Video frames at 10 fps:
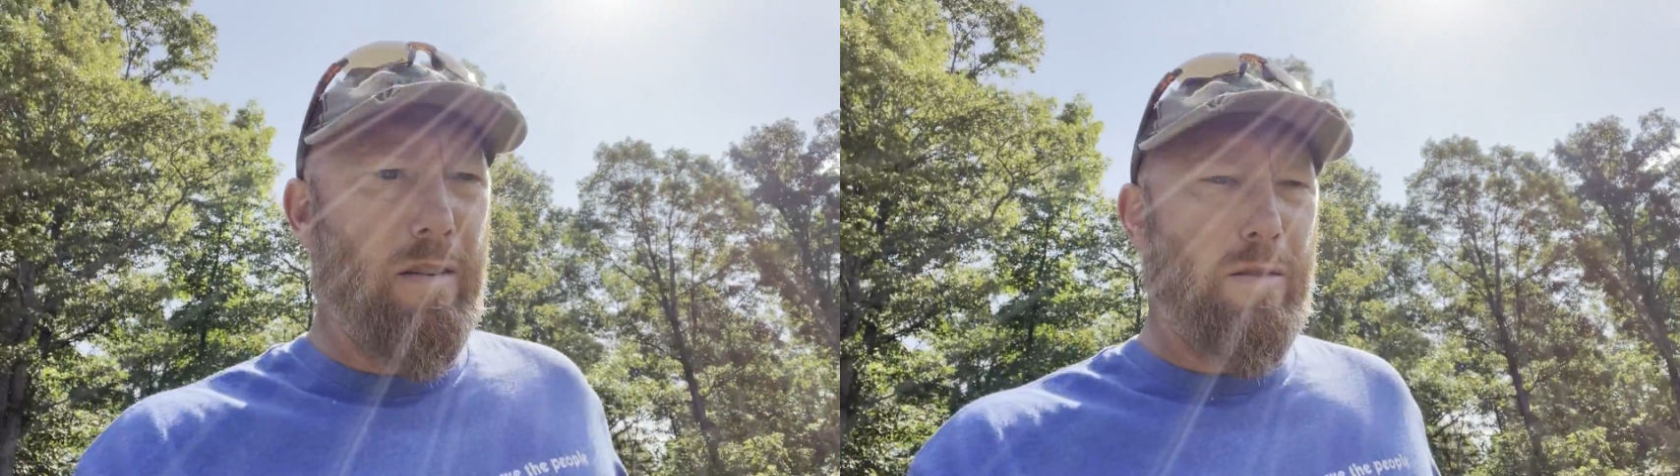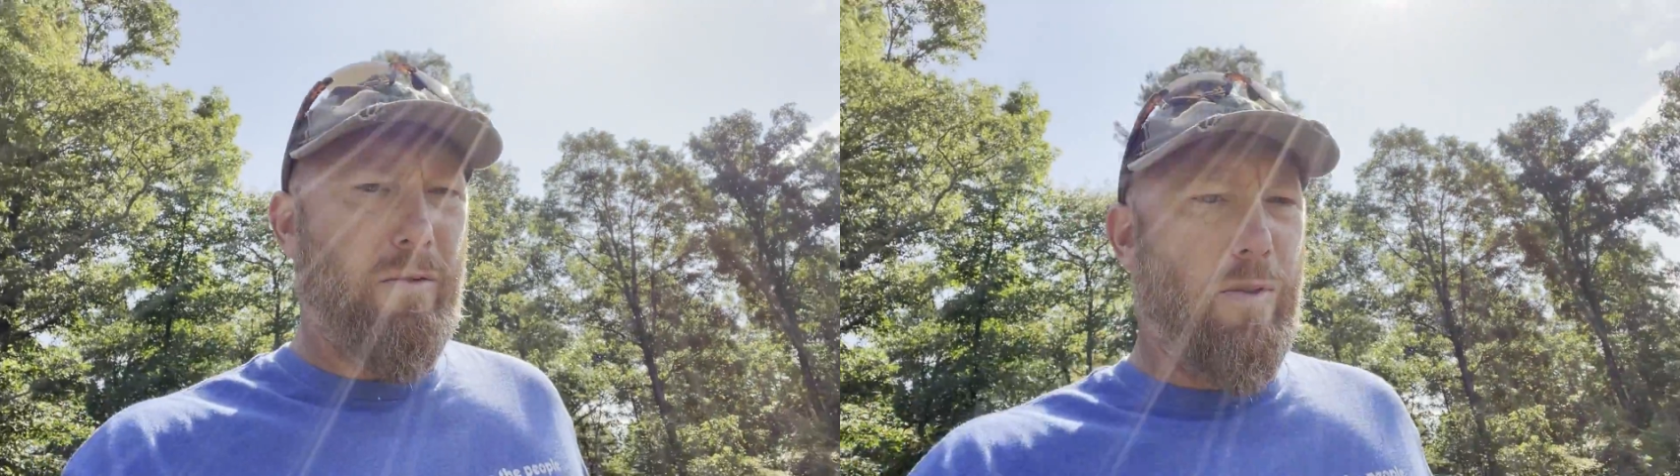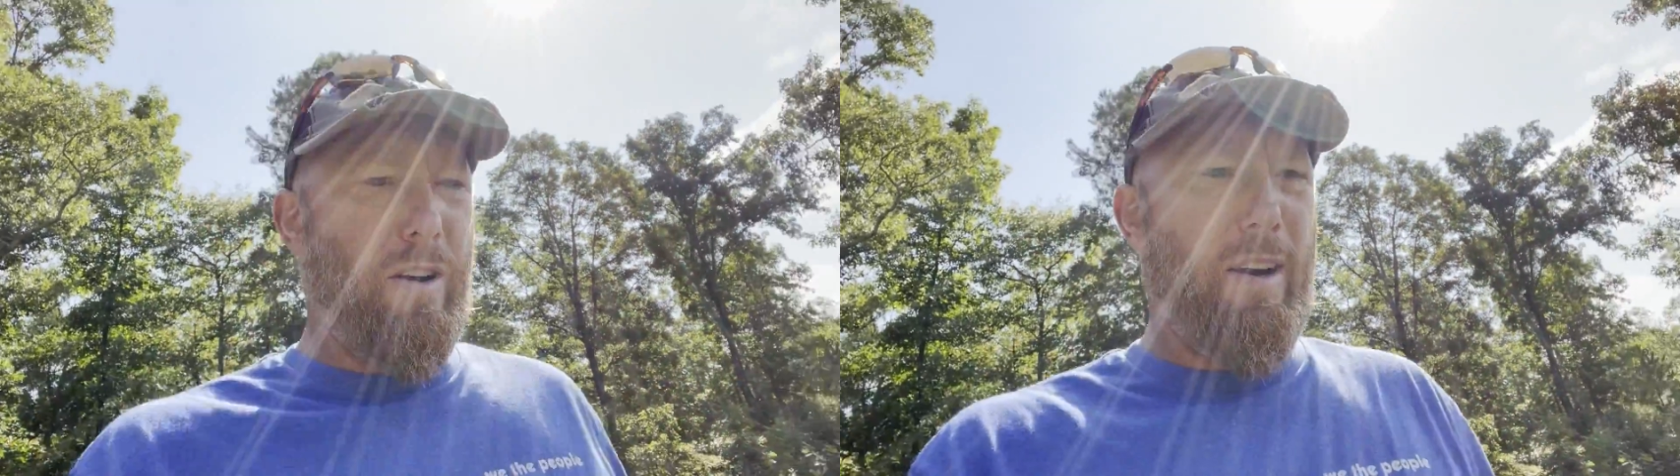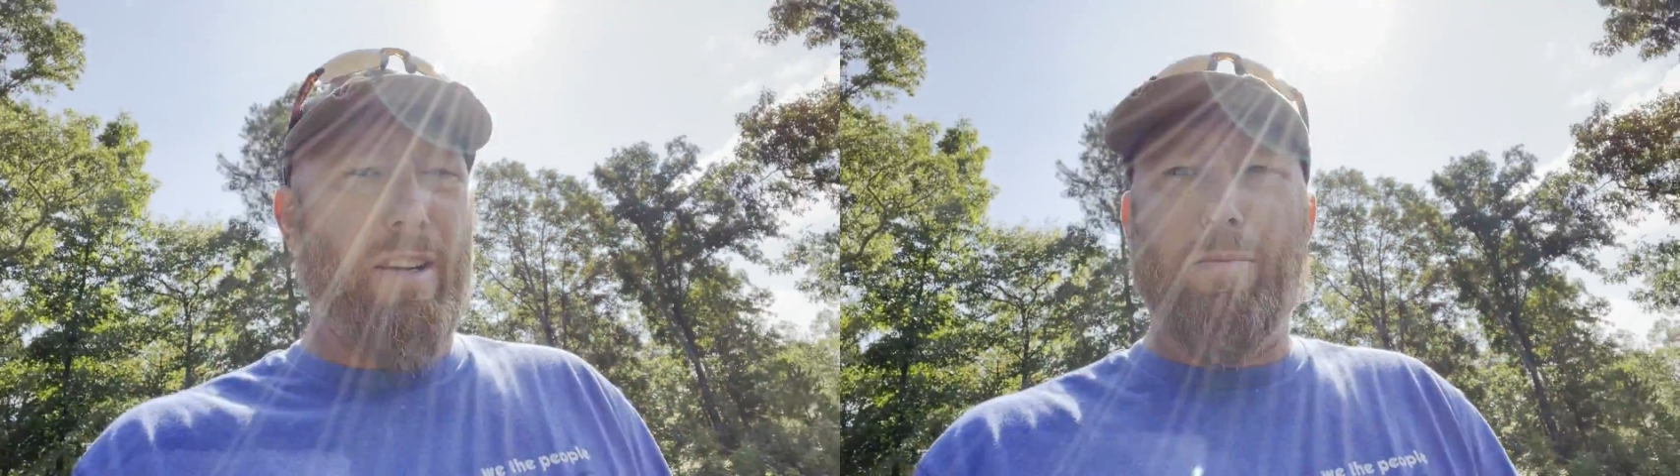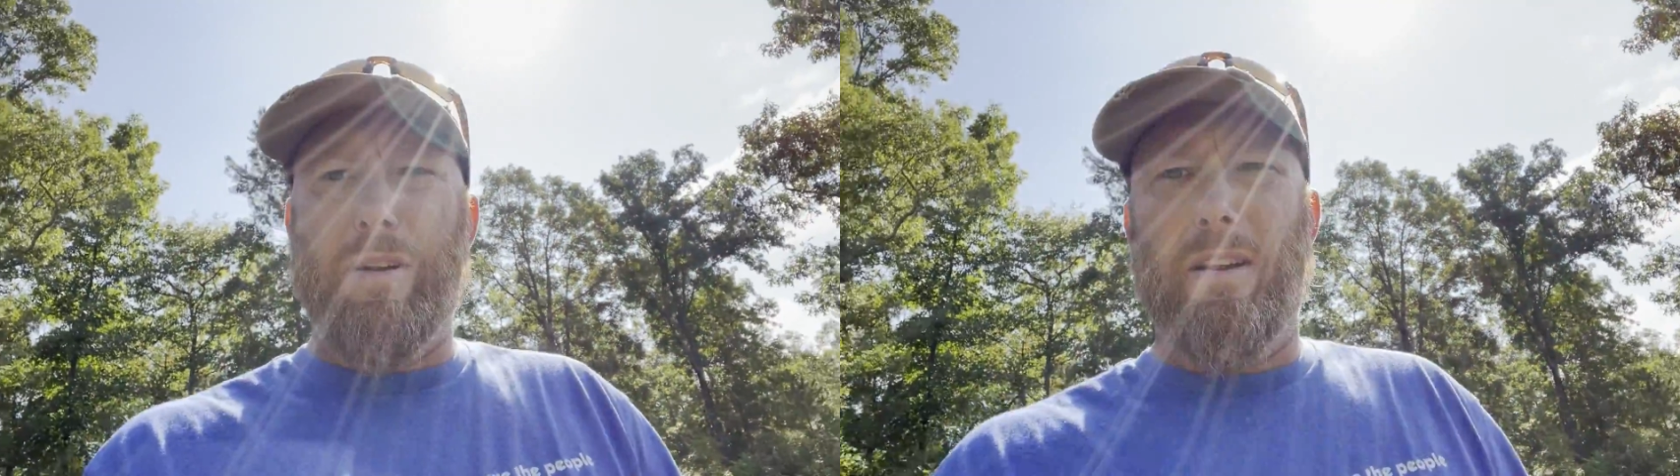So far today
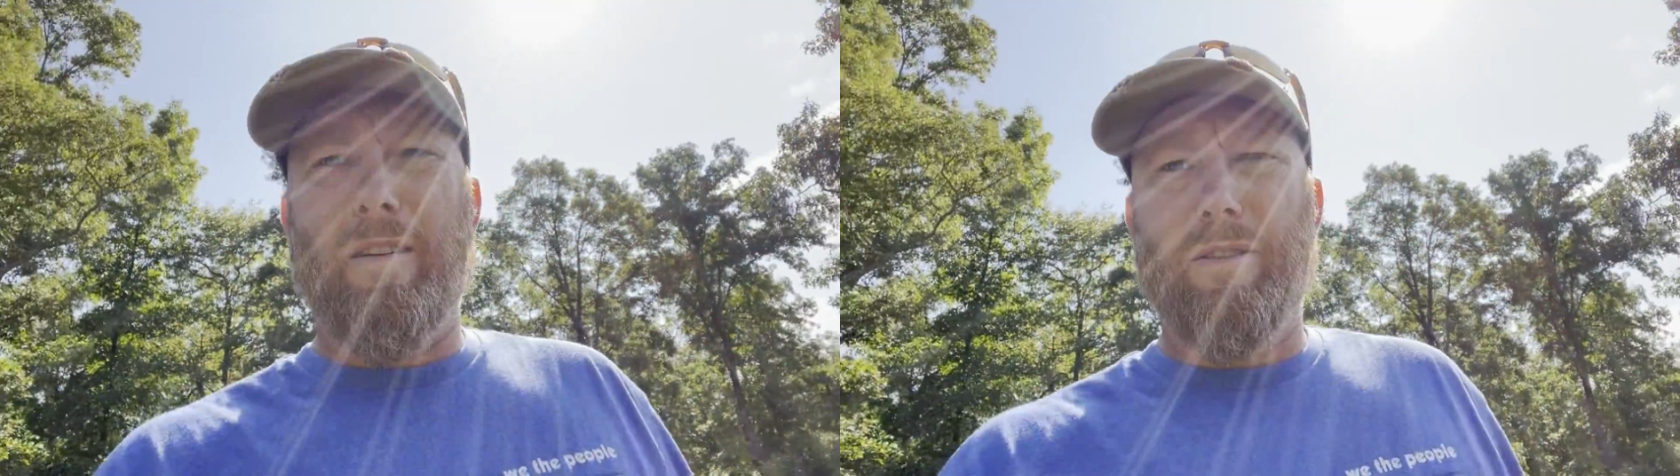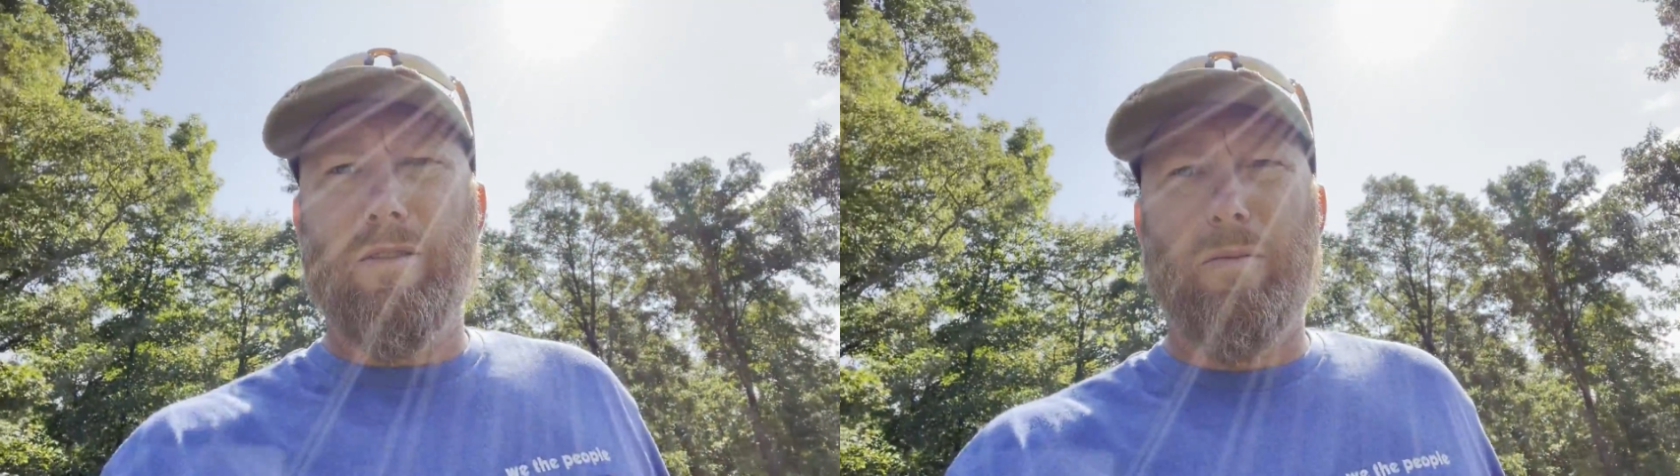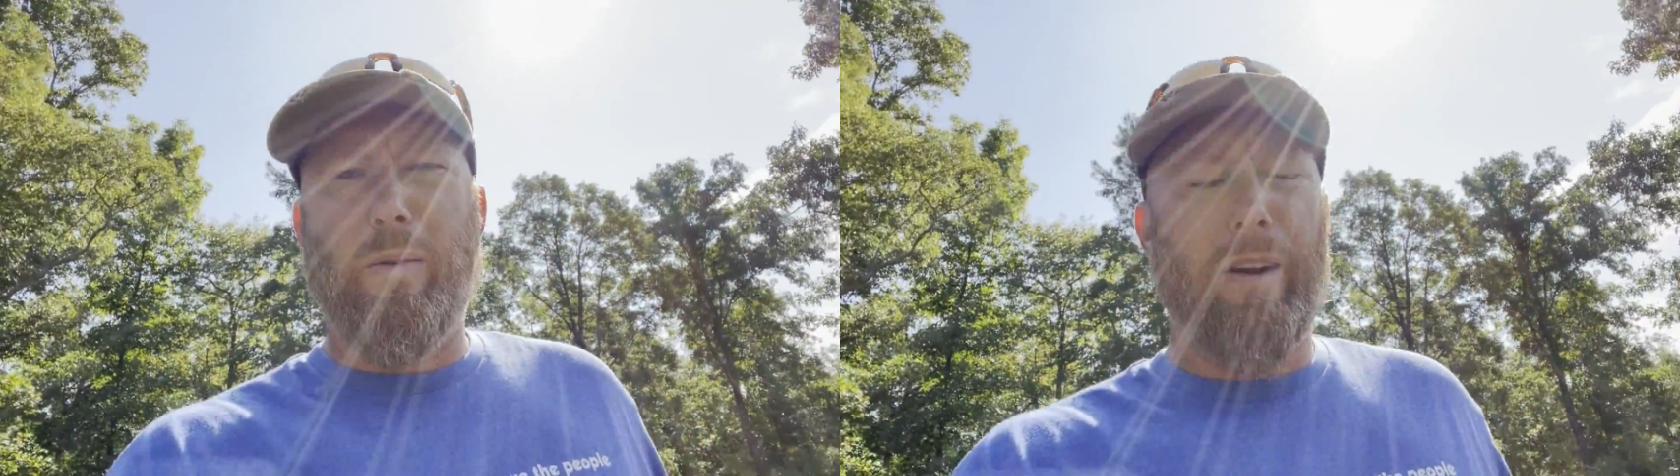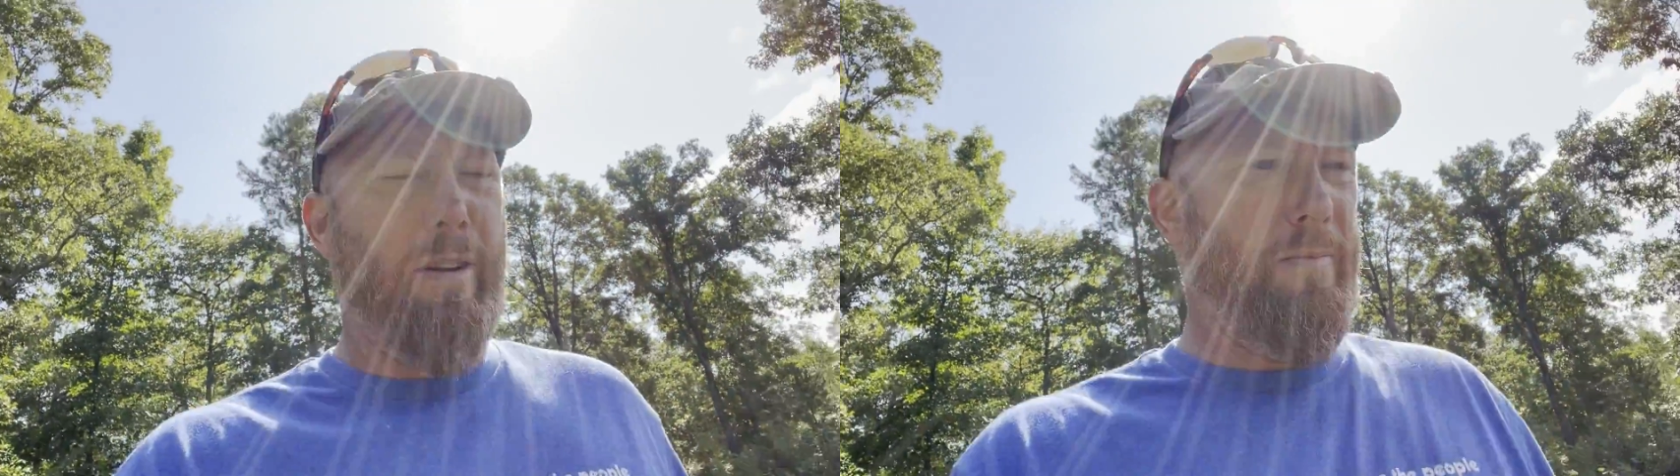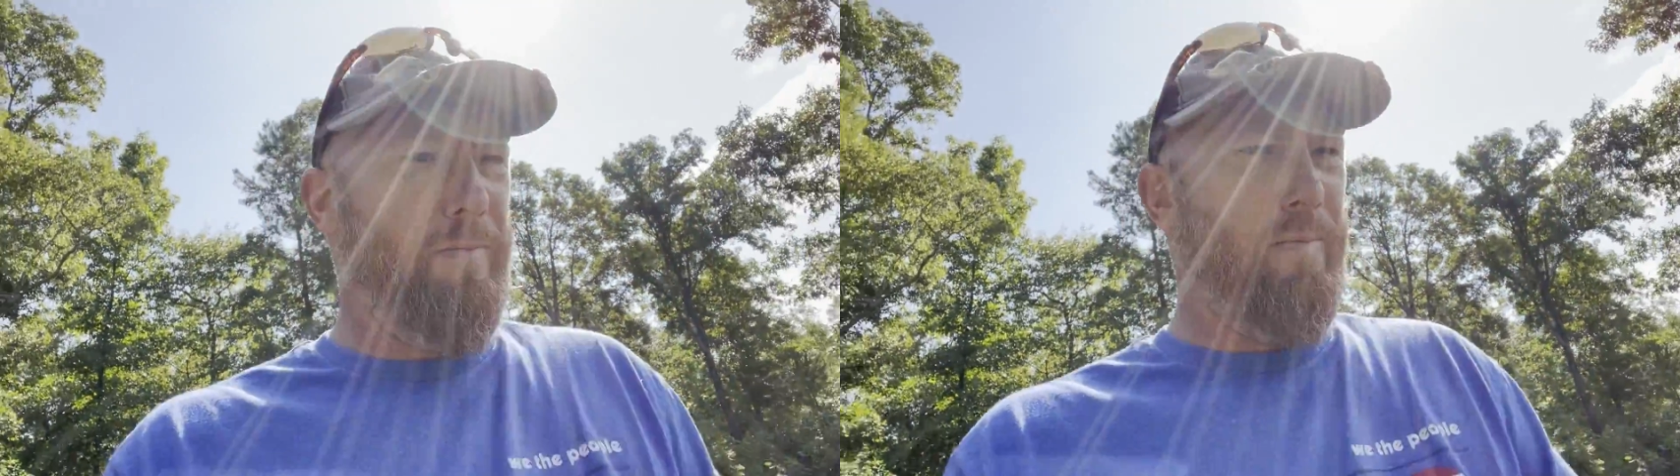has been a little disappointing.